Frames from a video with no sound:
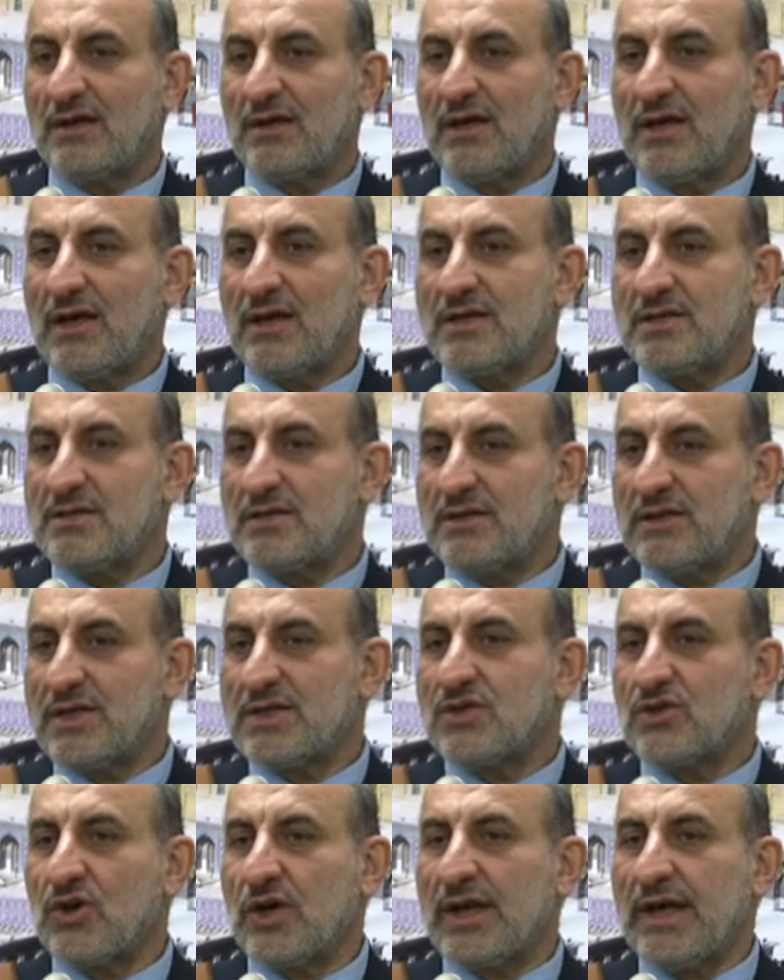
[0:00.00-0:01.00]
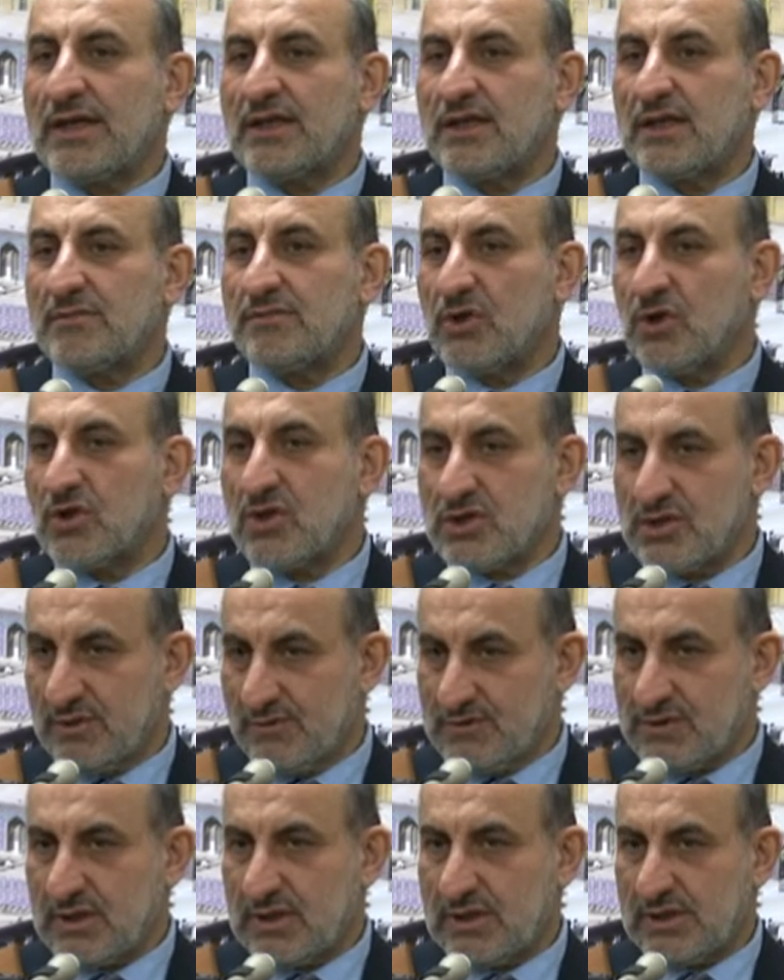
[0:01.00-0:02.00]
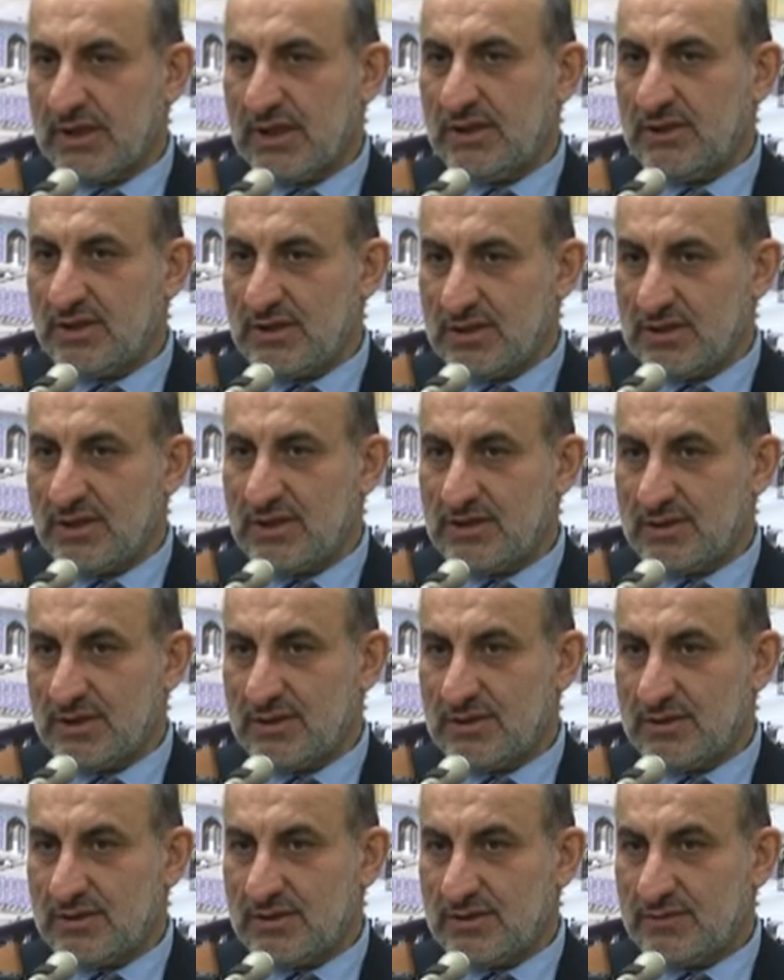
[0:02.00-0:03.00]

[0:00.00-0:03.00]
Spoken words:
is disconnected because of certain diseases,